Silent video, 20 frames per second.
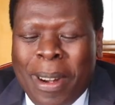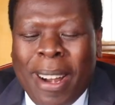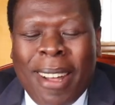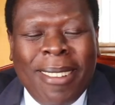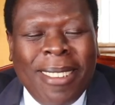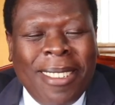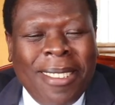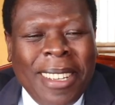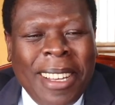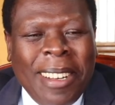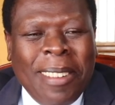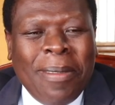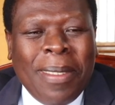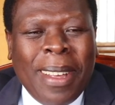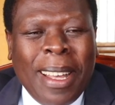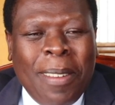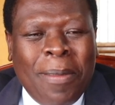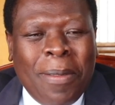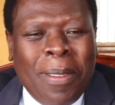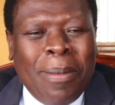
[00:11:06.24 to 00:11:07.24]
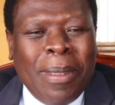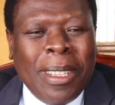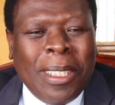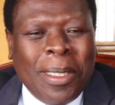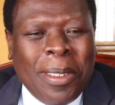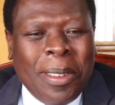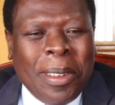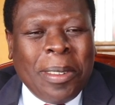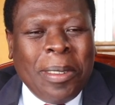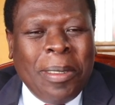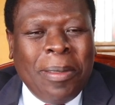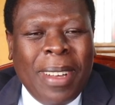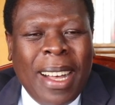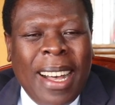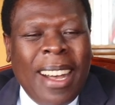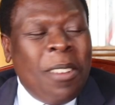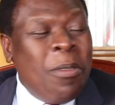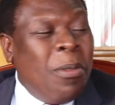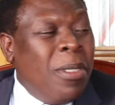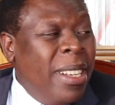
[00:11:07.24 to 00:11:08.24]
proud to have come from a stock of
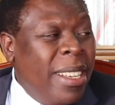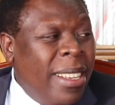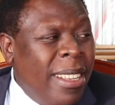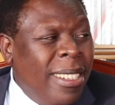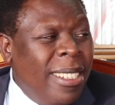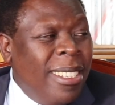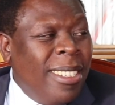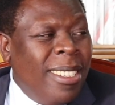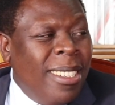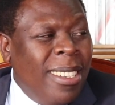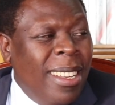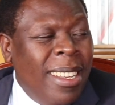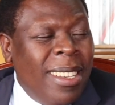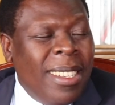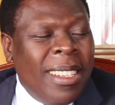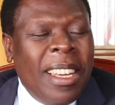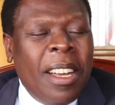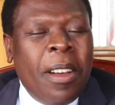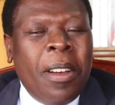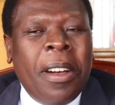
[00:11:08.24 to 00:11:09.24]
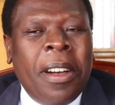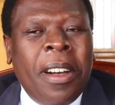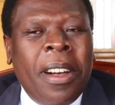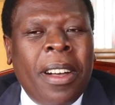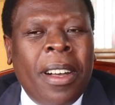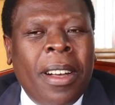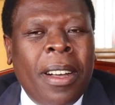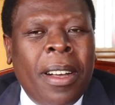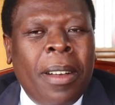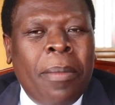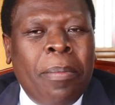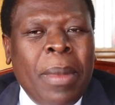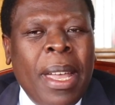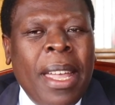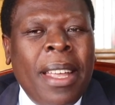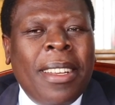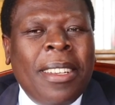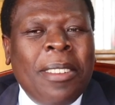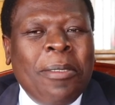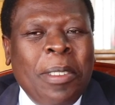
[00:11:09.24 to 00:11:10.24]
hard workers, ah, and, uh,
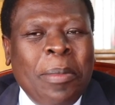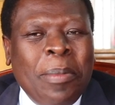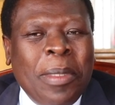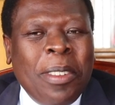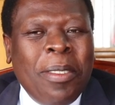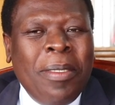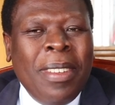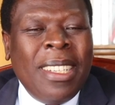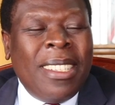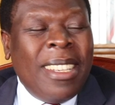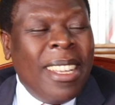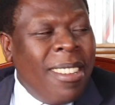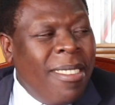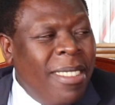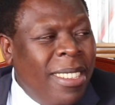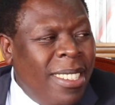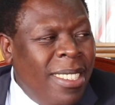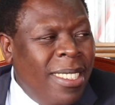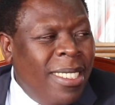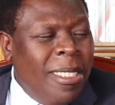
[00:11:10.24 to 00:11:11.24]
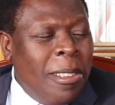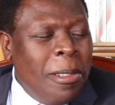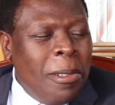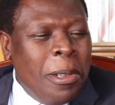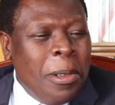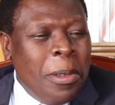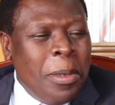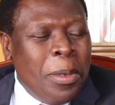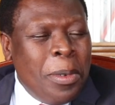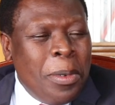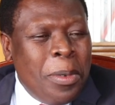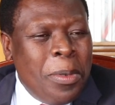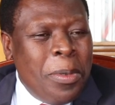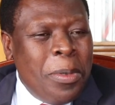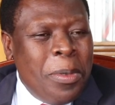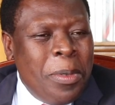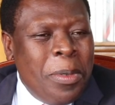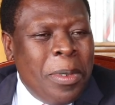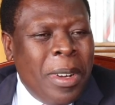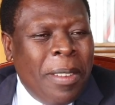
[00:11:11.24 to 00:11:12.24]
men and women of integrity
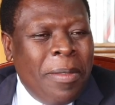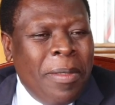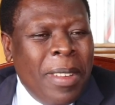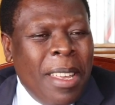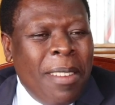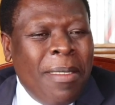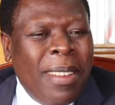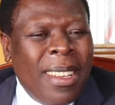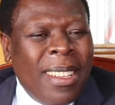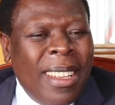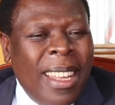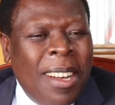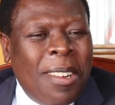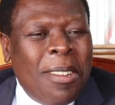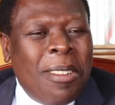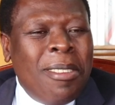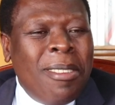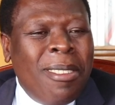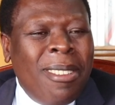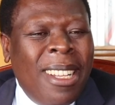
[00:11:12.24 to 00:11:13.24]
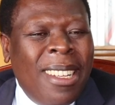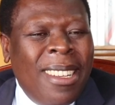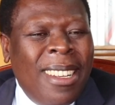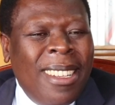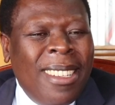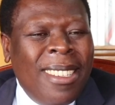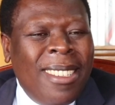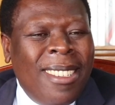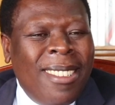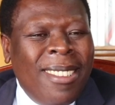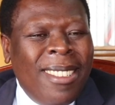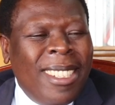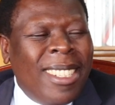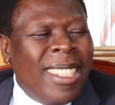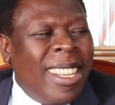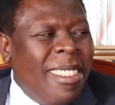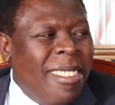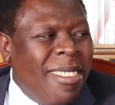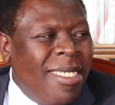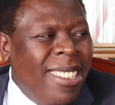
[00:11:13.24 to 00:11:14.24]
who have given their all uh, to
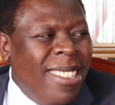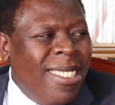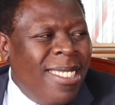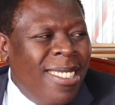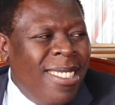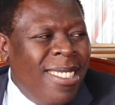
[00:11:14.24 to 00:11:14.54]
this country.